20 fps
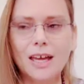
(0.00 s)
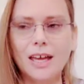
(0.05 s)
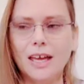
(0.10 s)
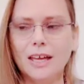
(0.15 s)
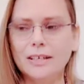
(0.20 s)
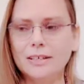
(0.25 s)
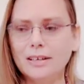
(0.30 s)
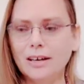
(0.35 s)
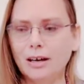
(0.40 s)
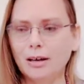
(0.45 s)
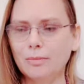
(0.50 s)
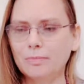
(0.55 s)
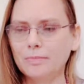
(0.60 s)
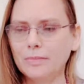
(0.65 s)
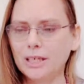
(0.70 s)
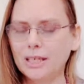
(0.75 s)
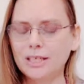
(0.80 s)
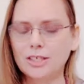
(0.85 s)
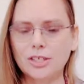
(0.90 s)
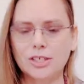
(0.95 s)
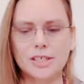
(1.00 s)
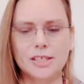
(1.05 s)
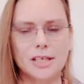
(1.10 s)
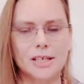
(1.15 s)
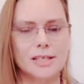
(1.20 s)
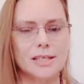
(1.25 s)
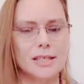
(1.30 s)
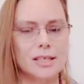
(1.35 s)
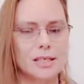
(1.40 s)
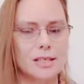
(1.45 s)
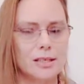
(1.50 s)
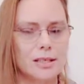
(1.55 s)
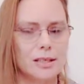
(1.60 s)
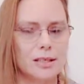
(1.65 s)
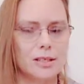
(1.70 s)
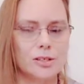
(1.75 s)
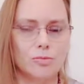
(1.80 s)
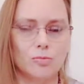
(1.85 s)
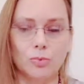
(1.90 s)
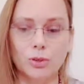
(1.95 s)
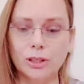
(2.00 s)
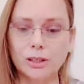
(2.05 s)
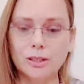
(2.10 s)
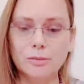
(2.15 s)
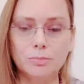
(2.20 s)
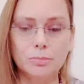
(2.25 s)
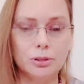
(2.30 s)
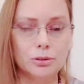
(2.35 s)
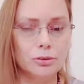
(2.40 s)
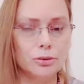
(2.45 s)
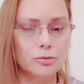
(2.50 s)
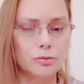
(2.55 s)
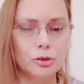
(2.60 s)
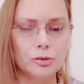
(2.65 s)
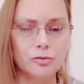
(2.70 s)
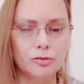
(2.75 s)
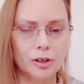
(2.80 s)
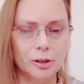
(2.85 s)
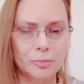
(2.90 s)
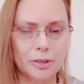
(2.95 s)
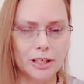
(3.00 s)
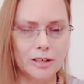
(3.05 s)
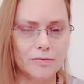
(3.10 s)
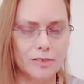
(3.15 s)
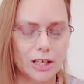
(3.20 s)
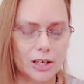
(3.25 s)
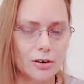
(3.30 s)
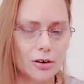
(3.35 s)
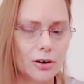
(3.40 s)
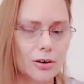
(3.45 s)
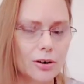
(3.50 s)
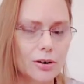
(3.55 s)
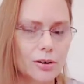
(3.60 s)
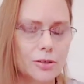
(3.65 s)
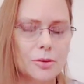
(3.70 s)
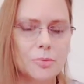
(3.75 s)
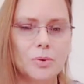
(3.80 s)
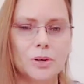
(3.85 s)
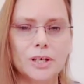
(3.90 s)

And he just does this really beautiful filming of the Earth.